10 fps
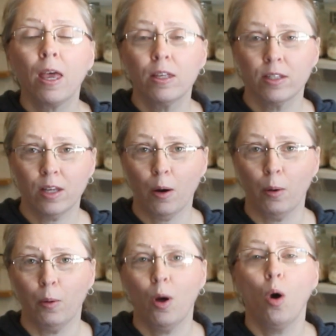
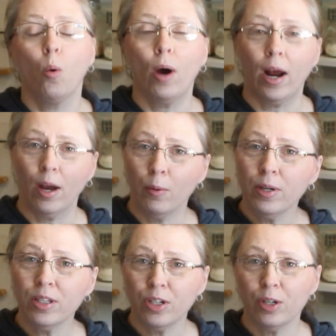So what I
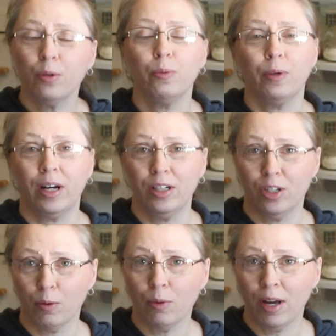always do when I
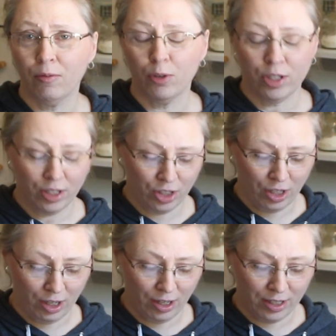don't have
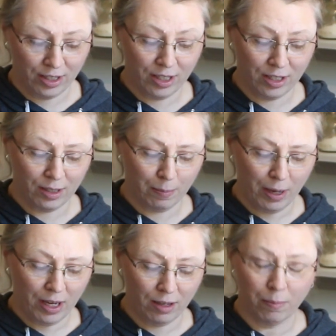Worcestershire is, this is
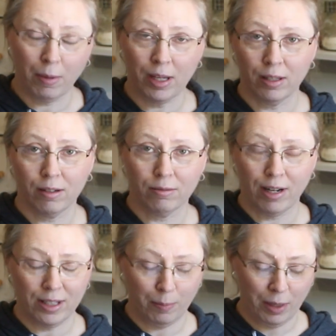my little
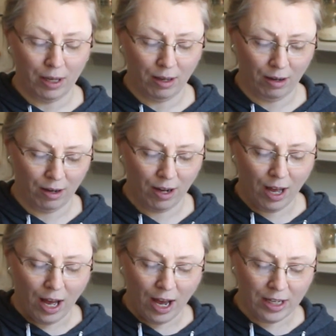recipe here.
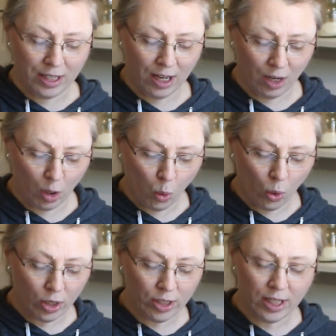I take a
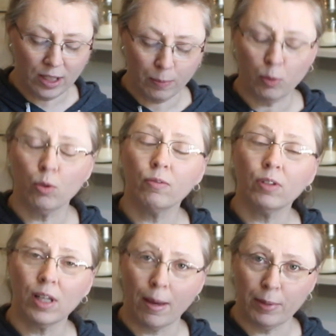1/4 teaspoon
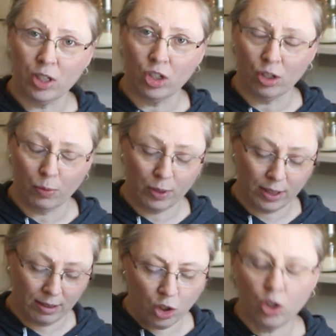of lemon
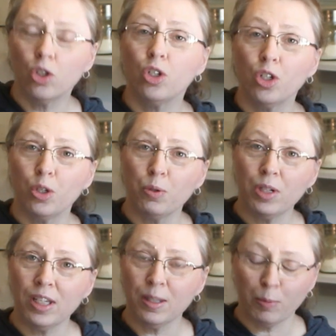juice, 2
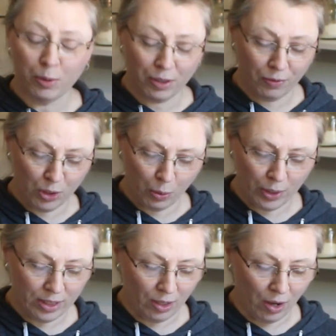teaspoons of
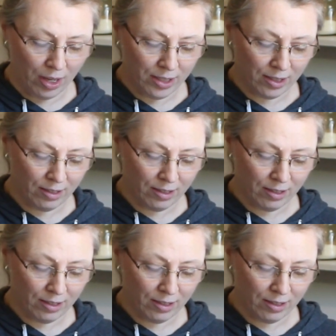soy sauce,